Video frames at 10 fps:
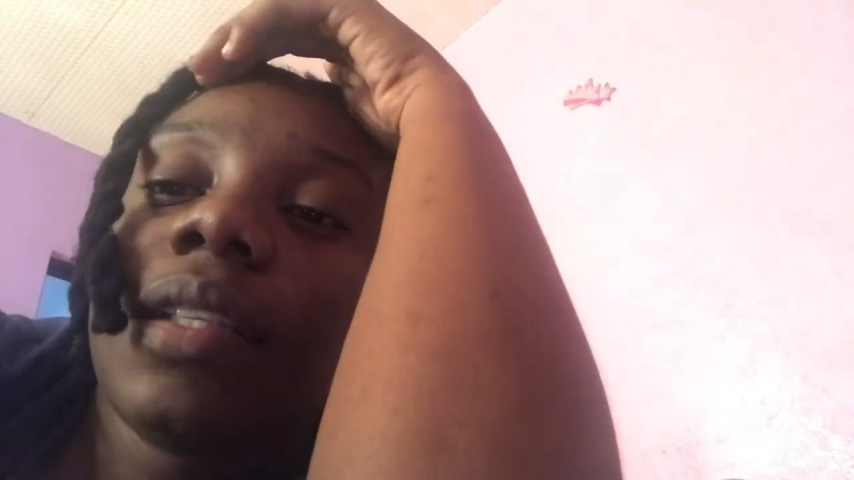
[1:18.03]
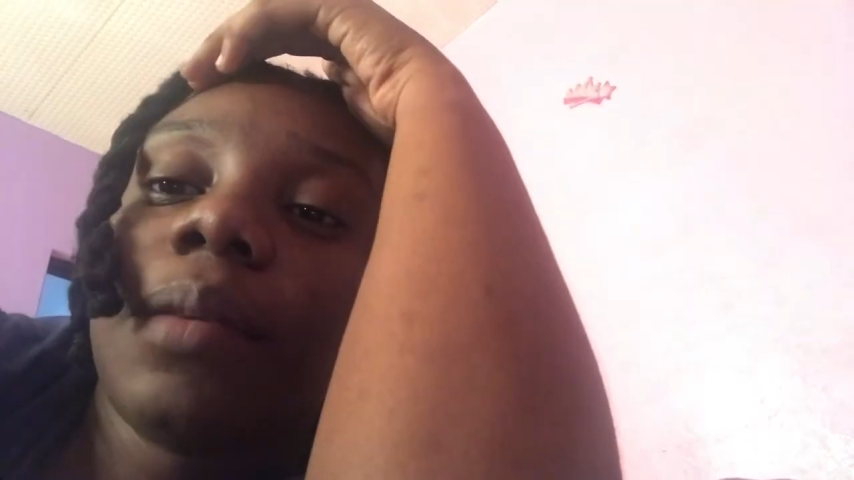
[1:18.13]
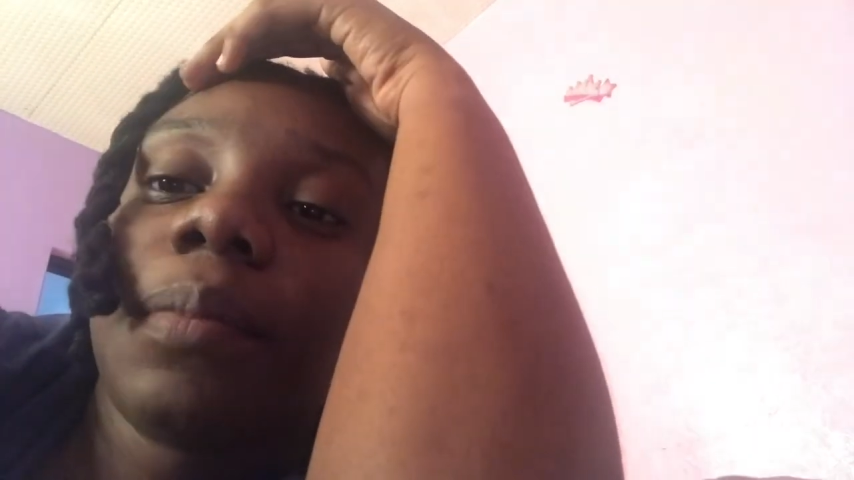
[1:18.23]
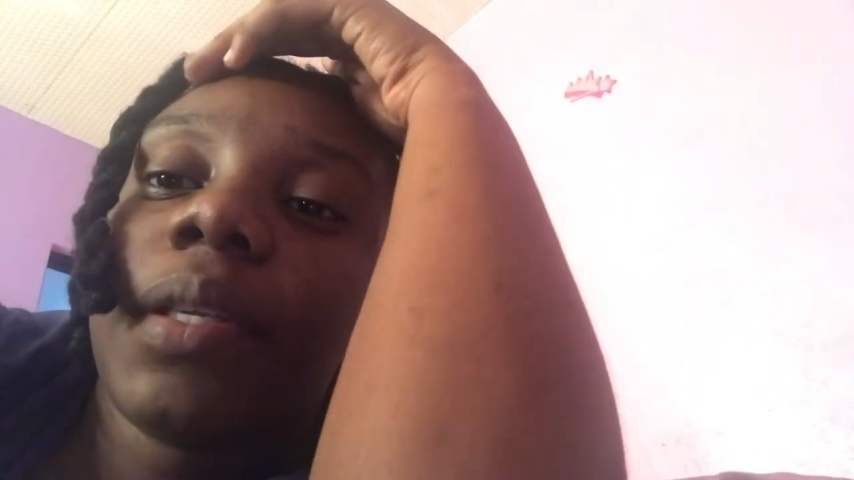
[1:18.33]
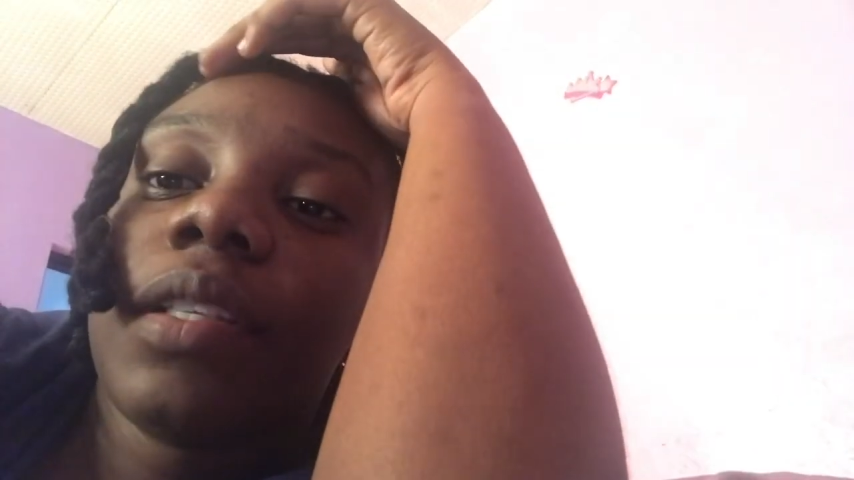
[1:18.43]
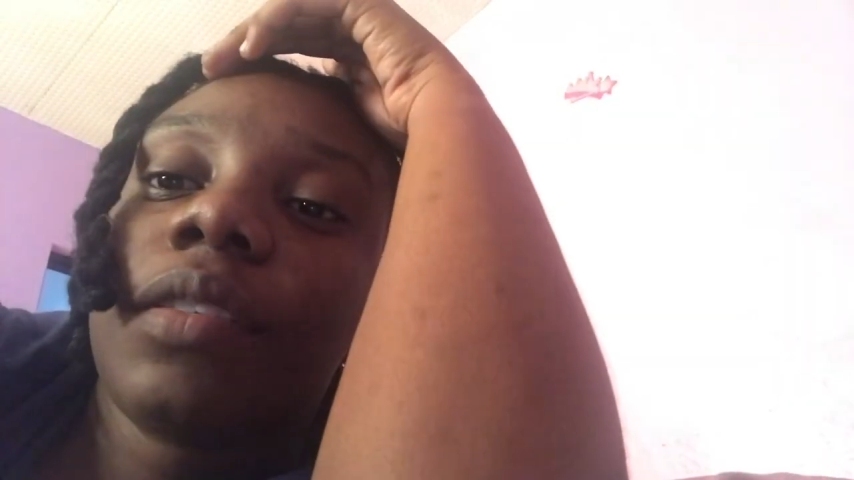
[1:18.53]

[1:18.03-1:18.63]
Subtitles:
in peace,